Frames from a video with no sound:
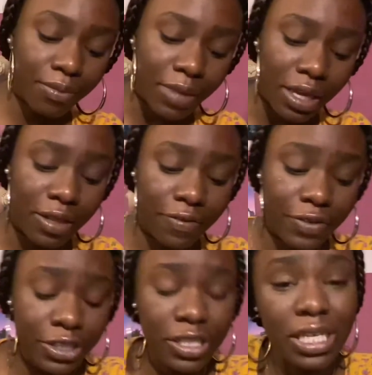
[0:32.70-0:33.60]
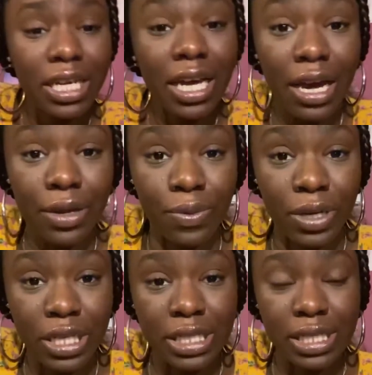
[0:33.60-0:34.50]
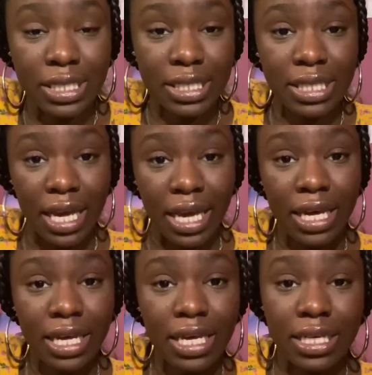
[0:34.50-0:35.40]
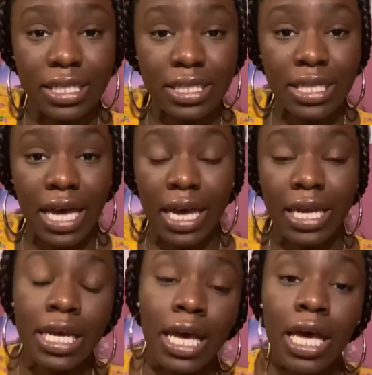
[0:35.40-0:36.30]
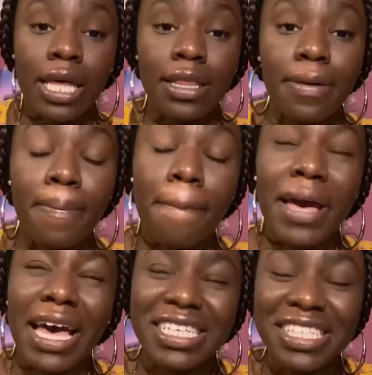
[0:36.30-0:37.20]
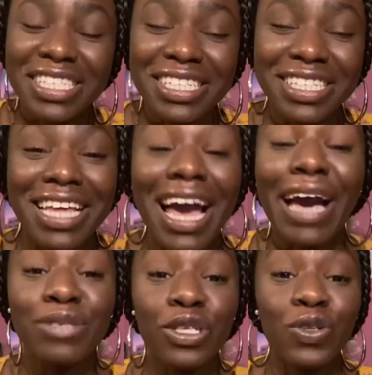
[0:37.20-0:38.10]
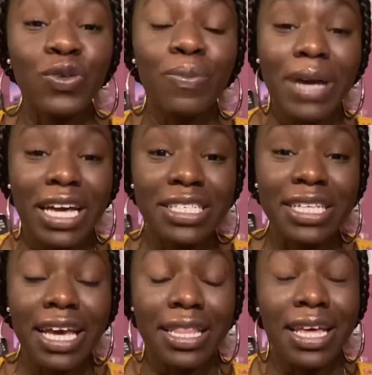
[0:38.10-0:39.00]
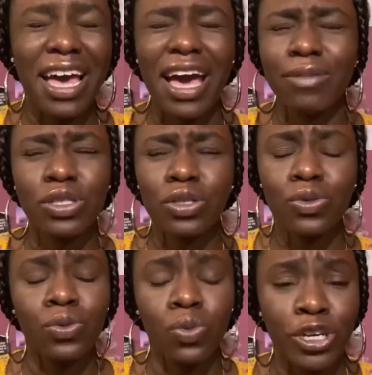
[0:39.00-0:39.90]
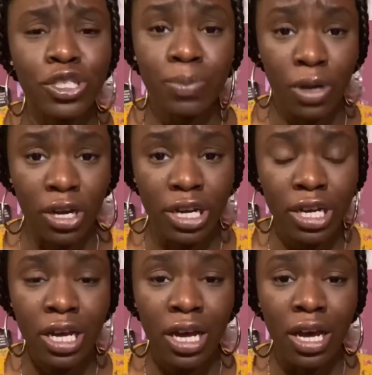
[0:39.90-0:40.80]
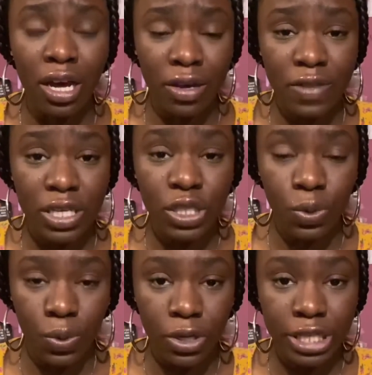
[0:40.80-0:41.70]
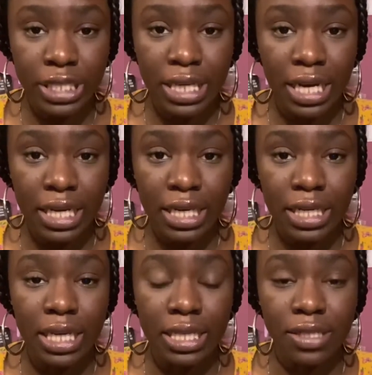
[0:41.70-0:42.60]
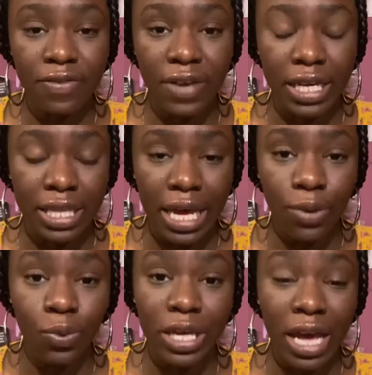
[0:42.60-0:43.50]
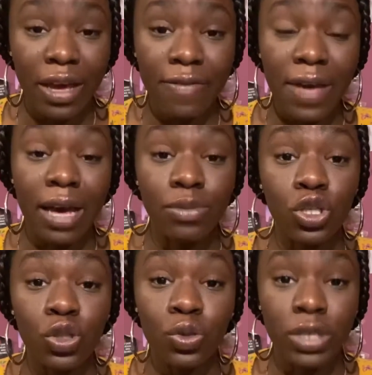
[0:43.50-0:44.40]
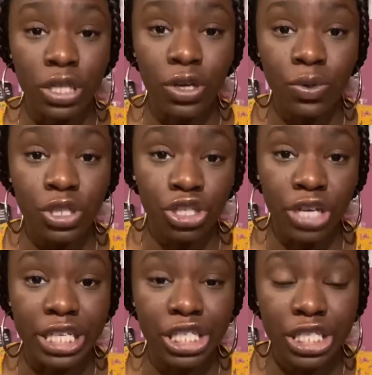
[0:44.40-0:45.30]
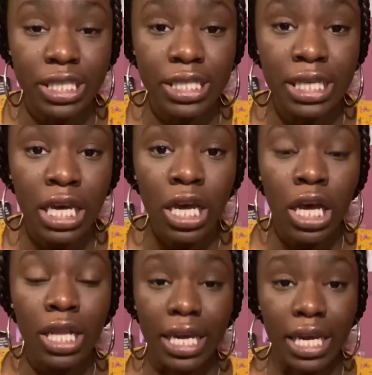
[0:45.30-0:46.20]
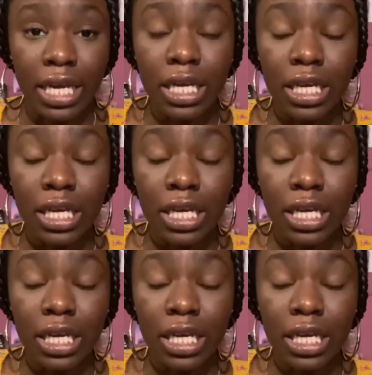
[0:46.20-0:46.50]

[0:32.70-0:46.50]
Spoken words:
the first thing I wanted to say is that the absolute best and the absolute worst part of this quarantine is the fact that we have absolutely no distractions. Like,